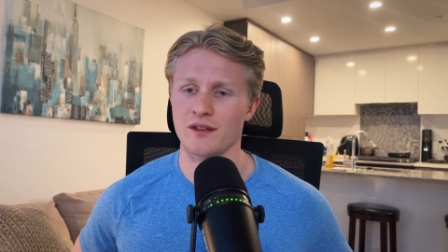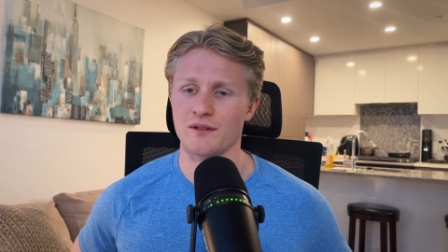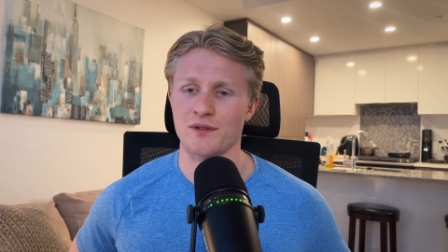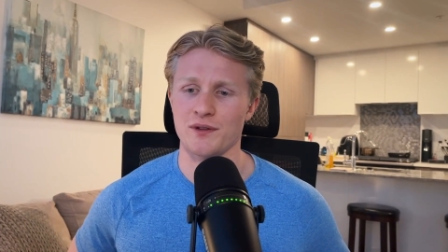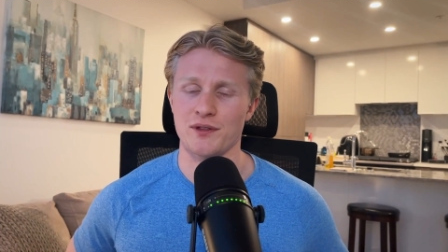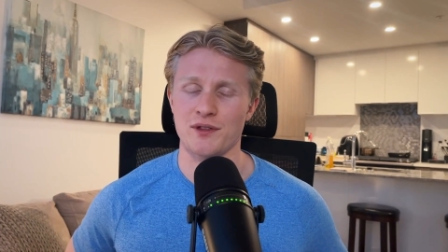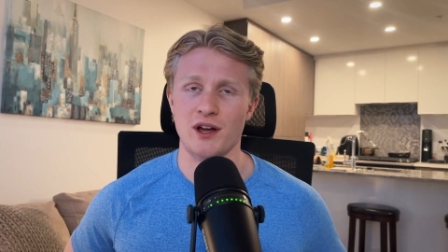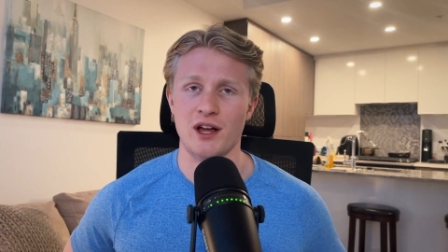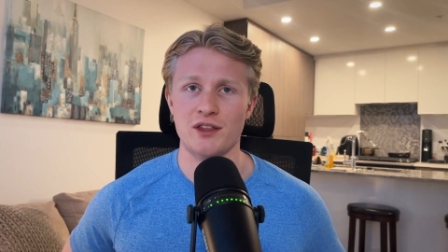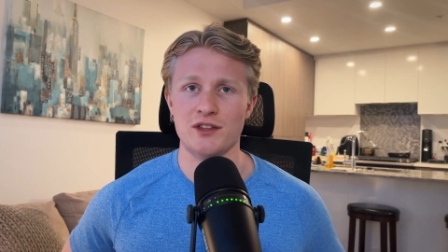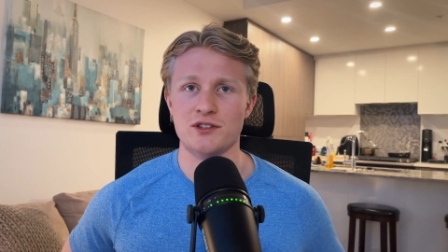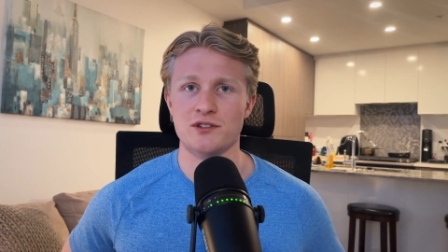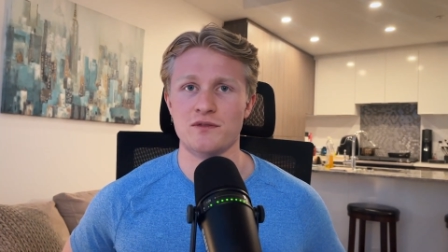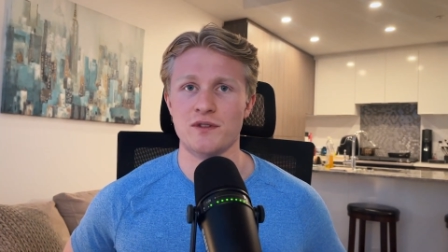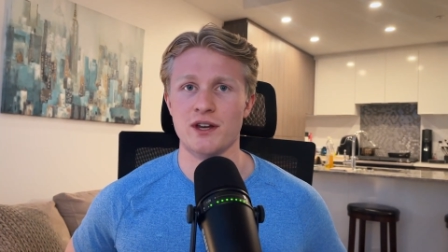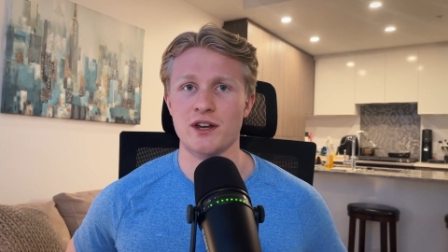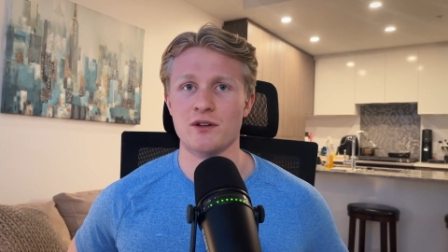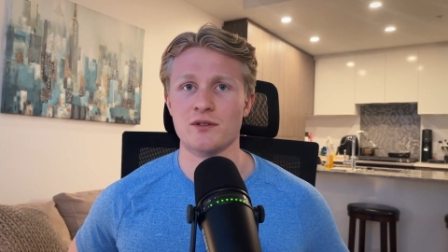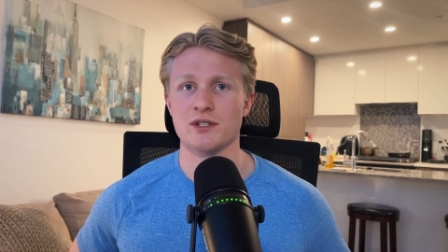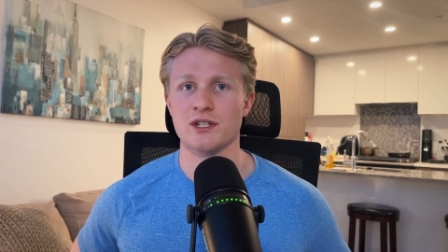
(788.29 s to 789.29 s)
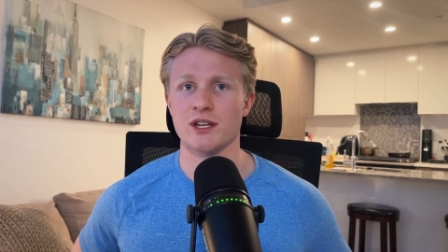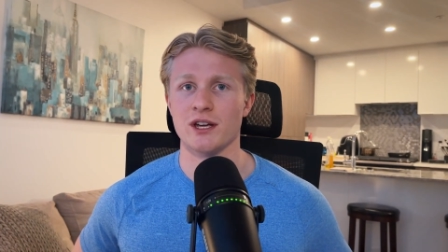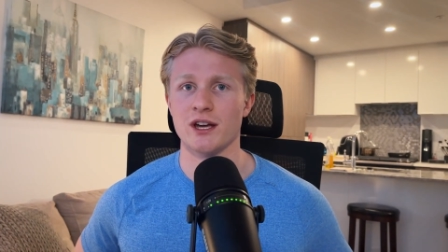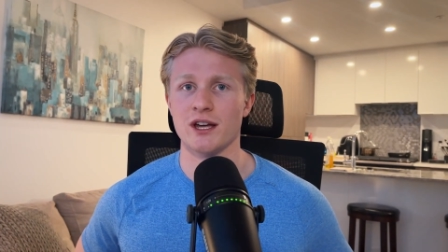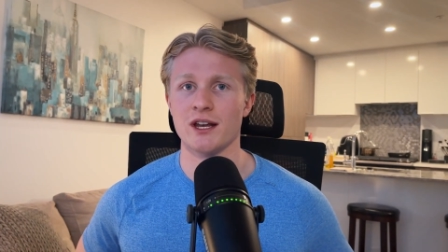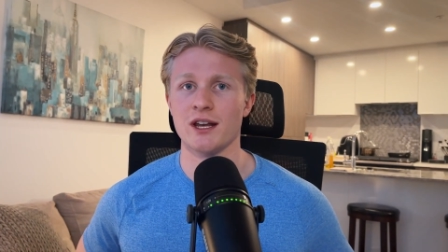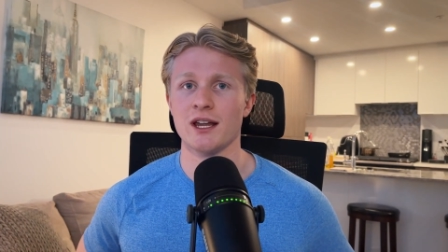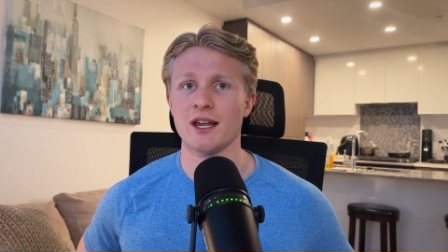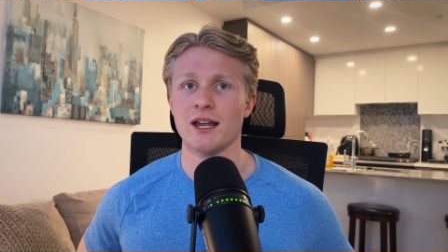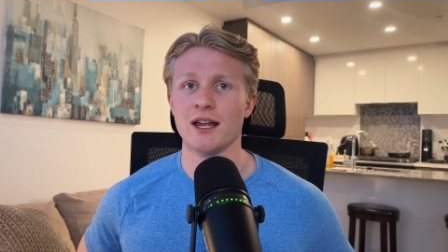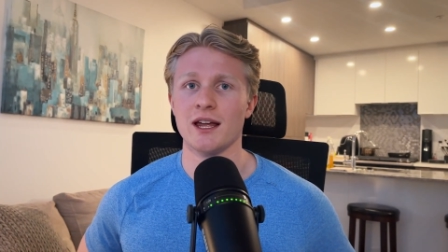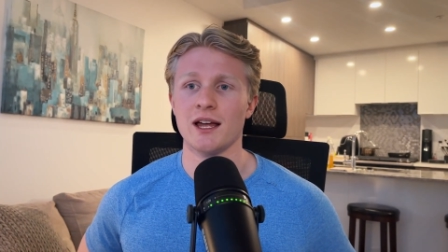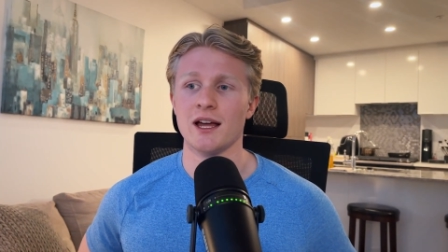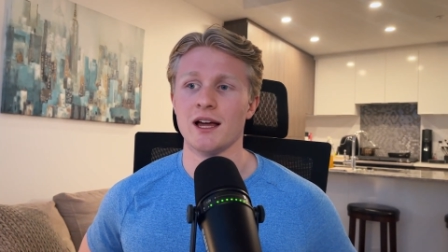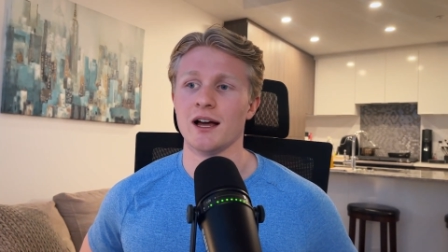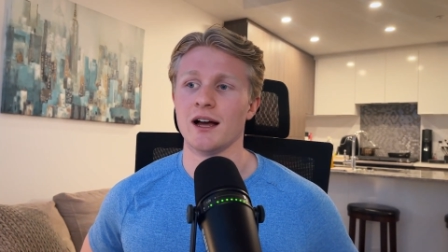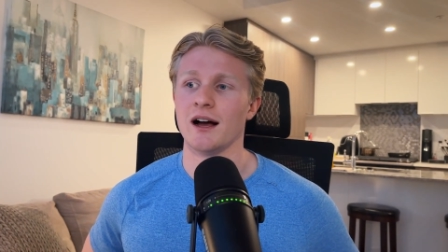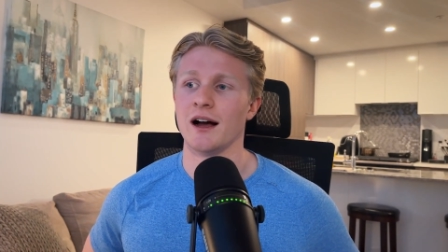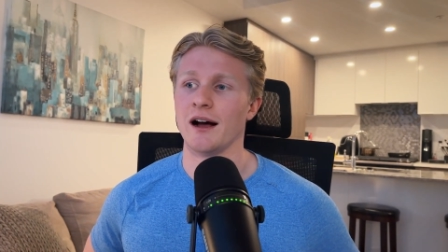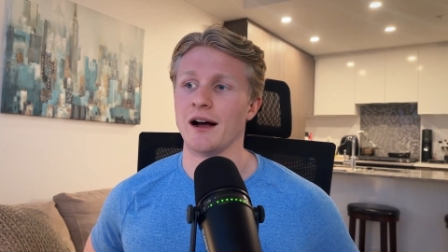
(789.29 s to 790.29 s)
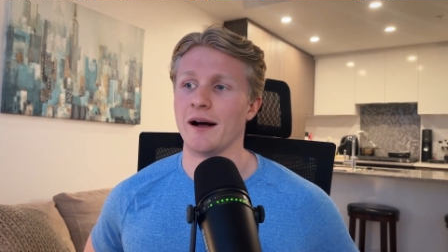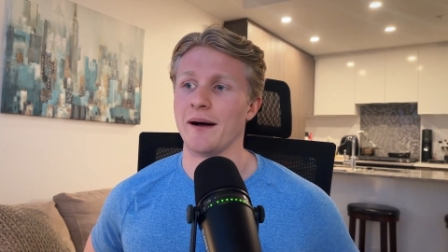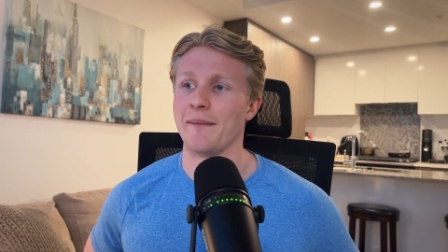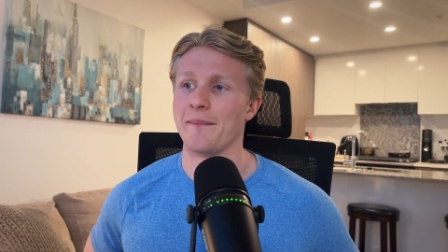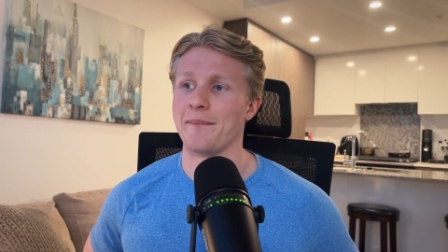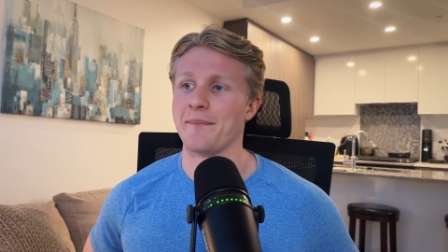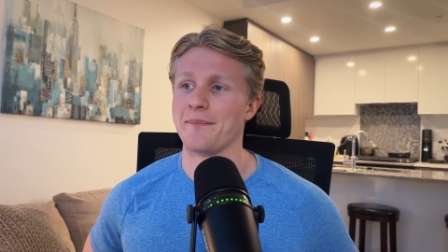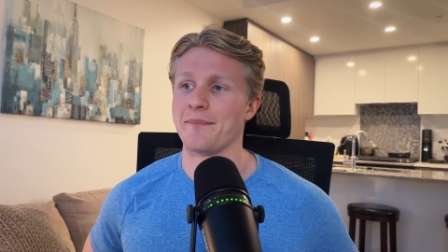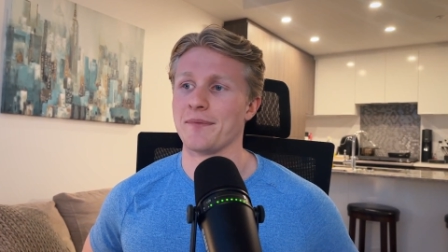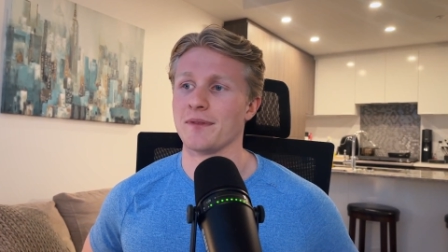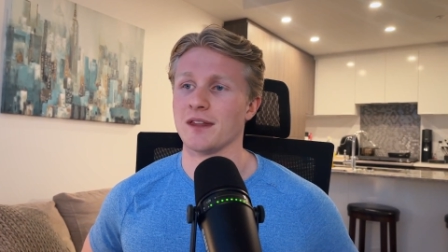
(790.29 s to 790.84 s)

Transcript: If you thought this video was good, um,